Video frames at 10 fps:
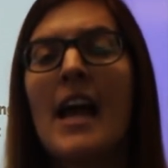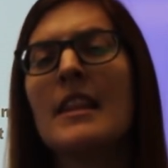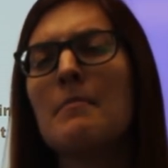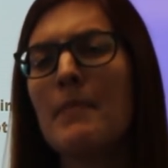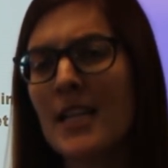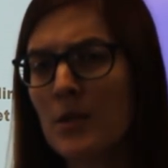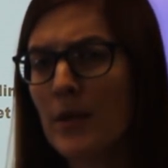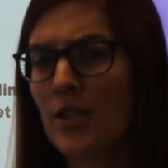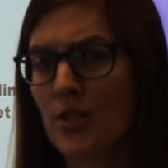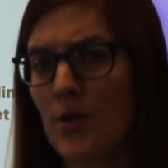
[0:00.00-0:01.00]
And the best
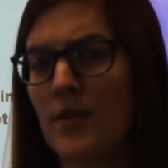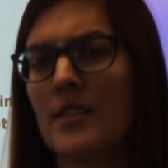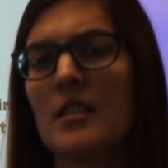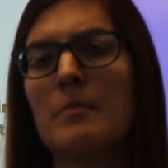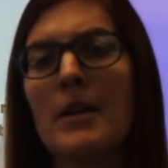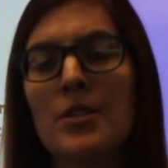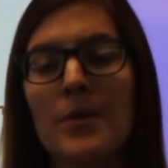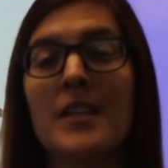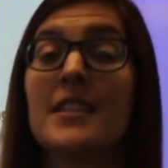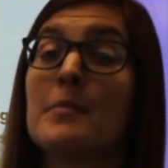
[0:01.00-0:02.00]
way to show this is by
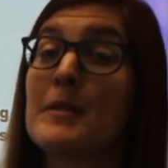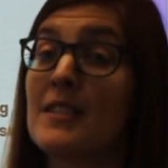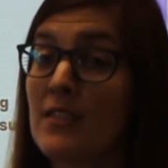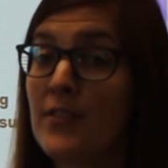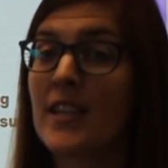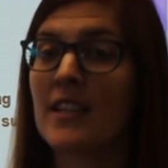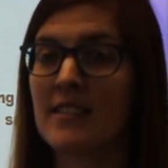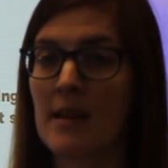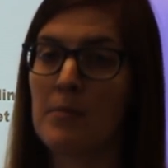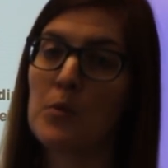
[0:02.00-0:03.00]
doing a specific
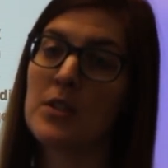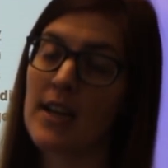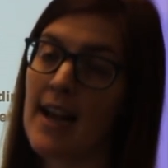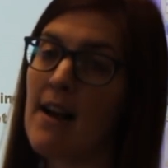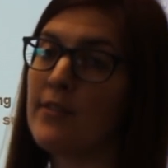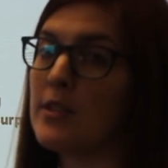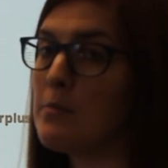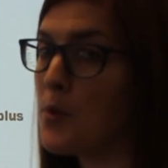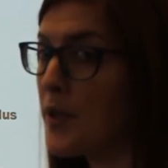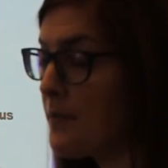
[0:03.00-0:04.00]
example, which I have on the
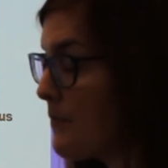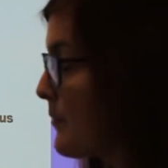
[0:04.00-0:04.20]
board